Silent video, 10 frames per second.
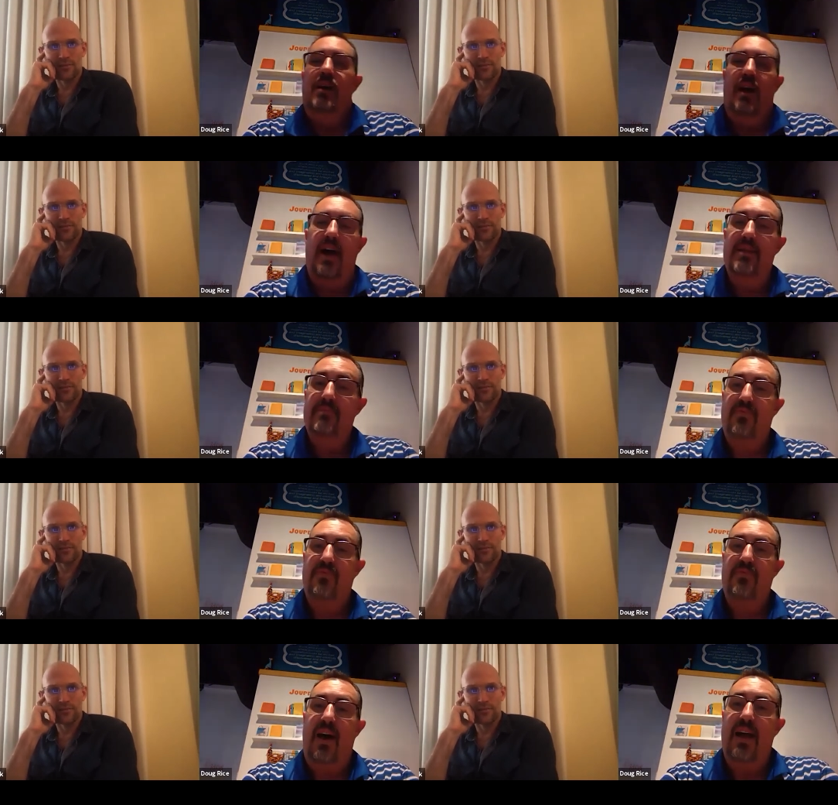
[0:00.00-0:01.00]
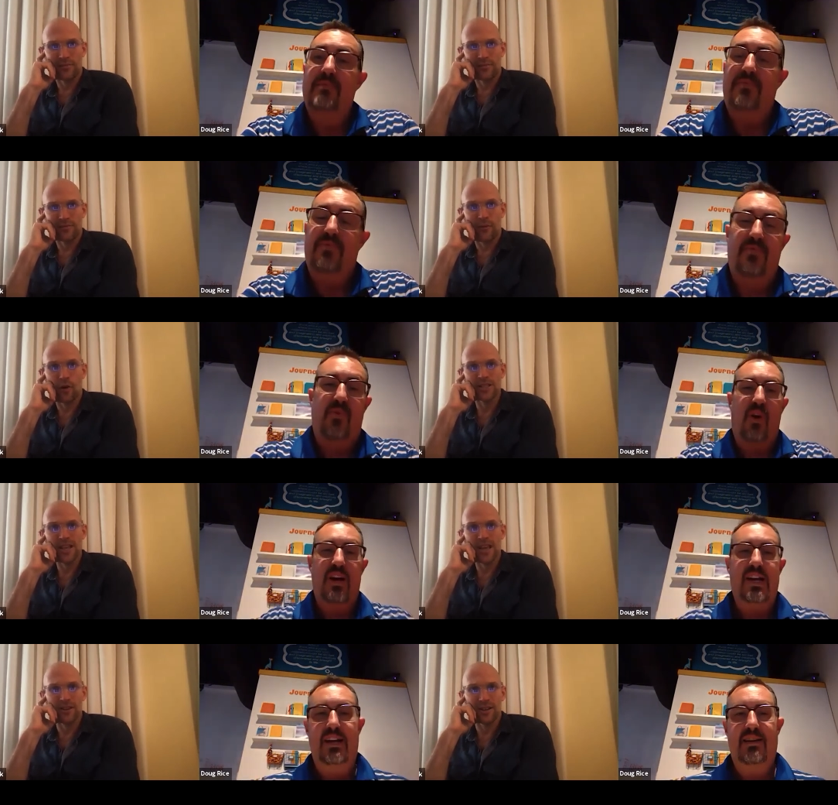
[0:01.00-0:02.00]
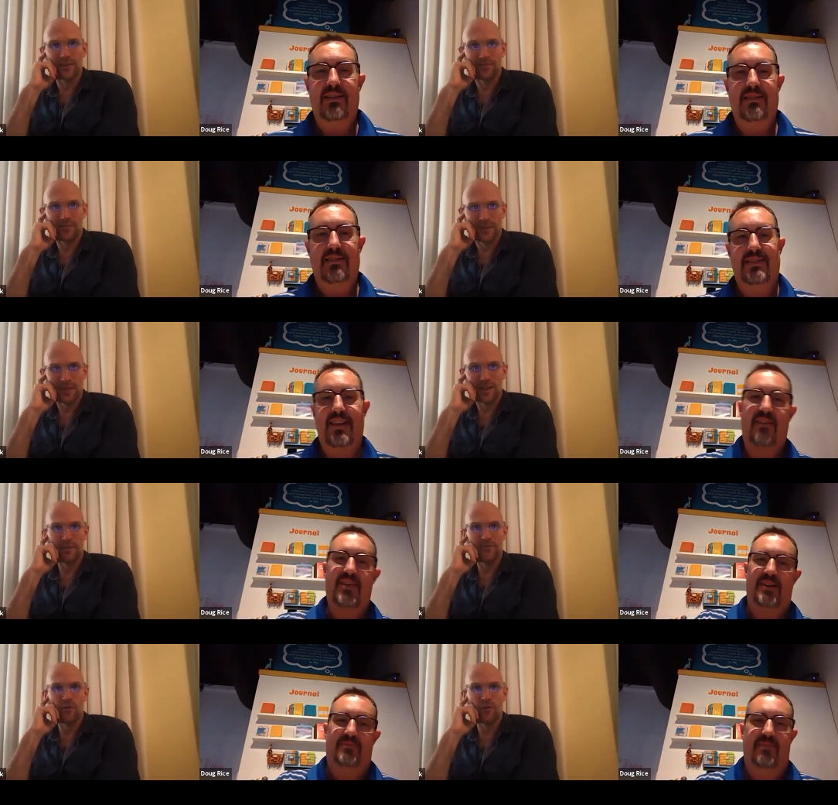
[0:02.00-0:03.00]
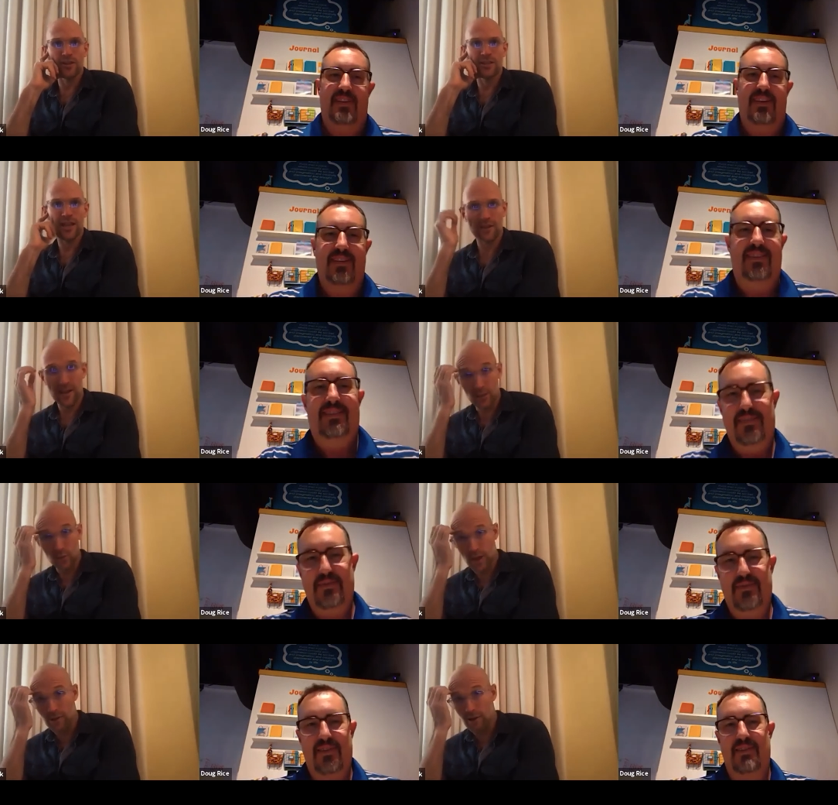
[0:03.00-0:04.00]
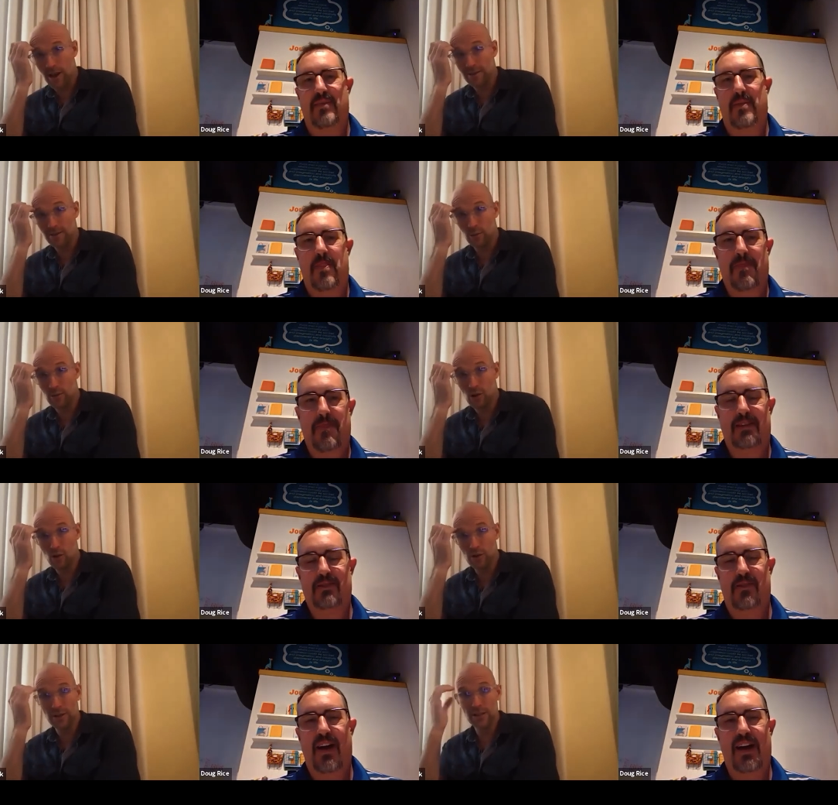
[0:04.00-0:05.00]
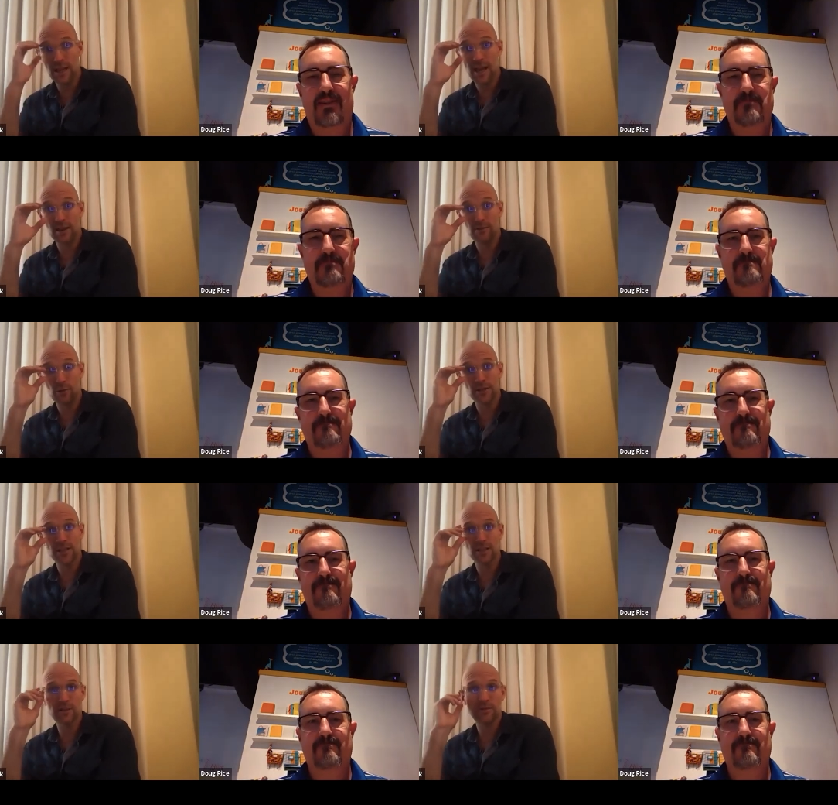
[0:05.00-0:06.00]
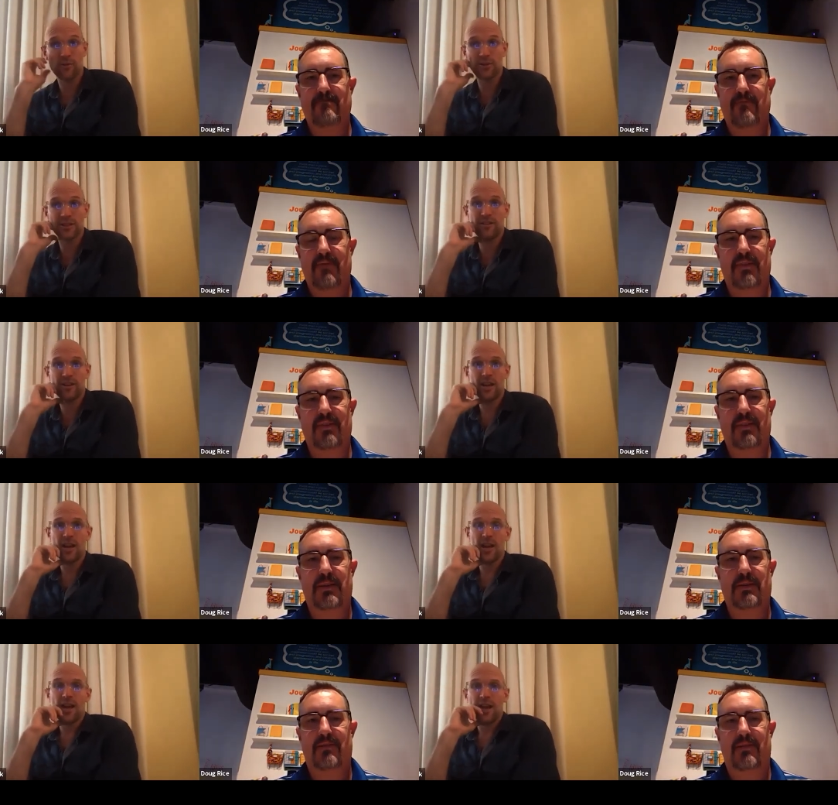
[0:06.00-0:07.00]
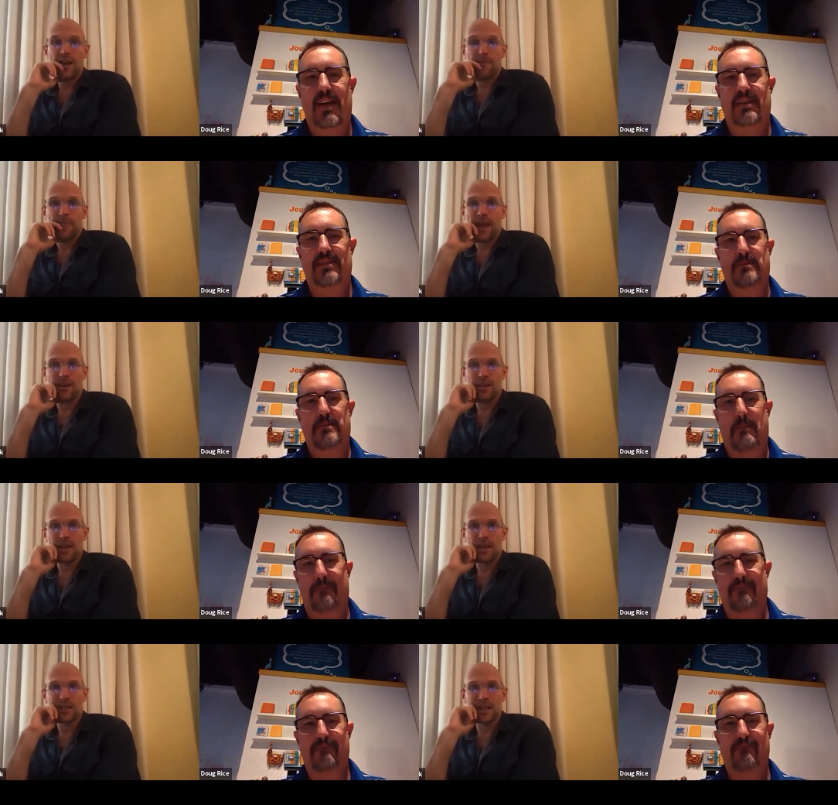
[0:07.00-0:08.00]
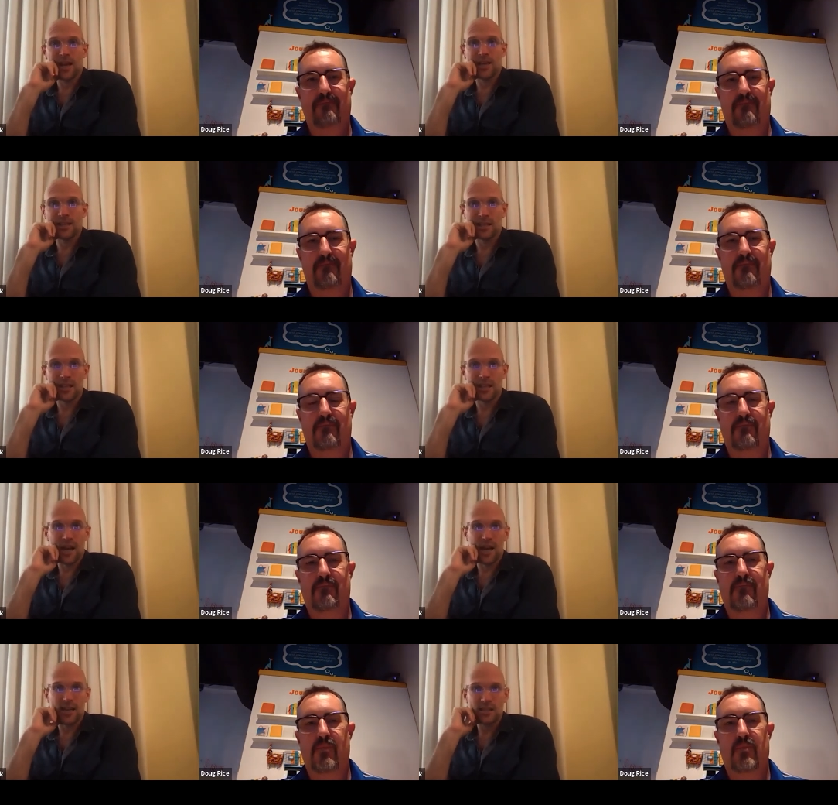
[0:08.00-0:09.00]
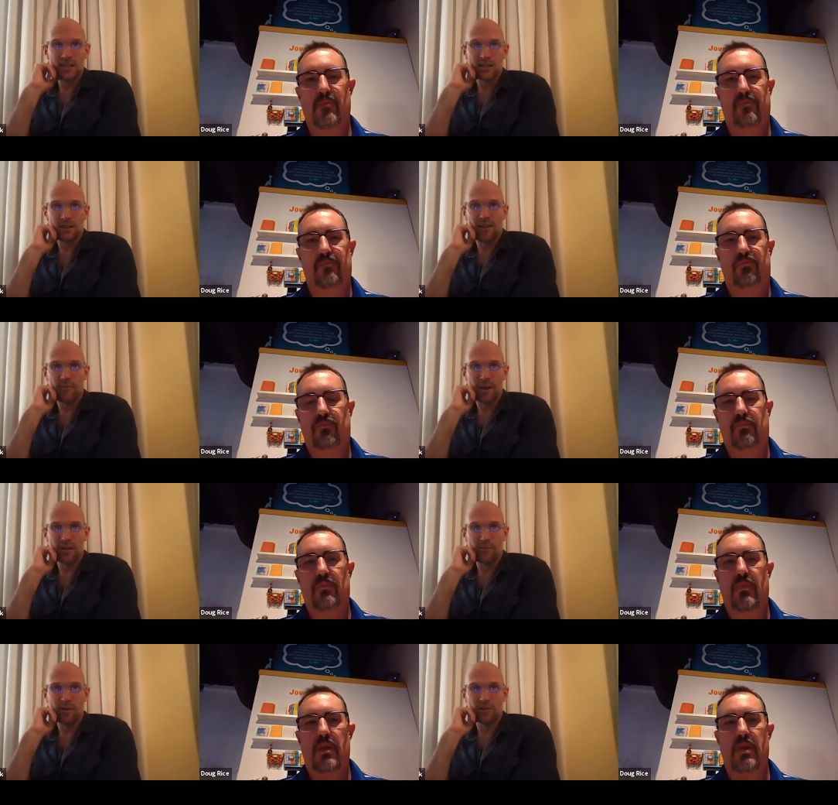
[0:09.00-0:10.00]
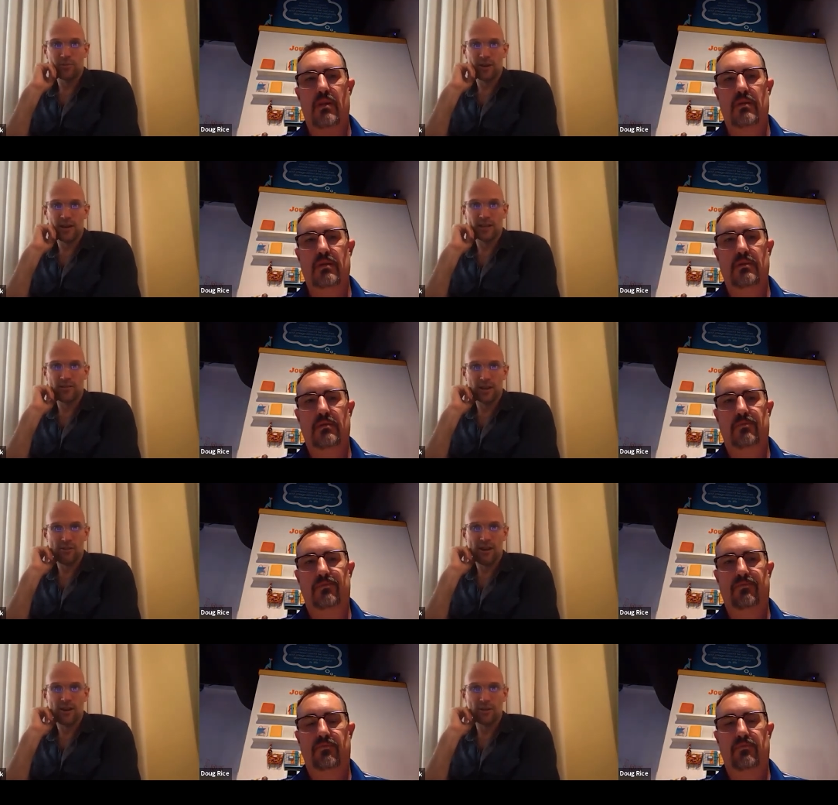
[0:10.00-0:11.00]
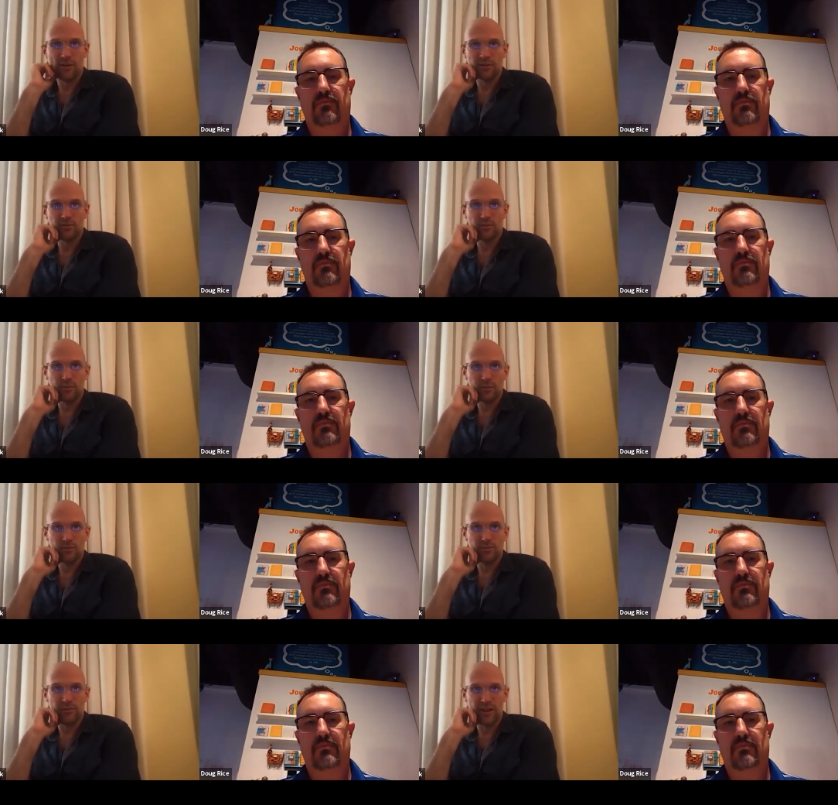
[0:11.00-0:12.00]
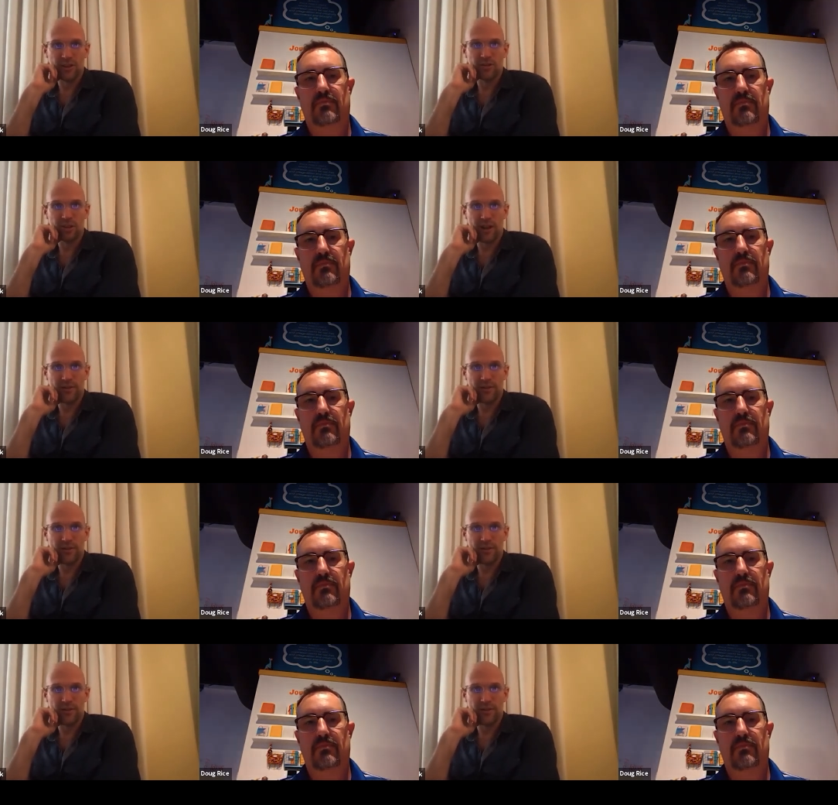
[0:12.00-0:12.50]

Speaker 1: I am. I am forty-seven. Seven. Forty-seven next week, right? So we're recording this now 46 forty-seven. You're gonna be forty-seven. Yes. And these last sixty days have been the most productive in your adult professional life.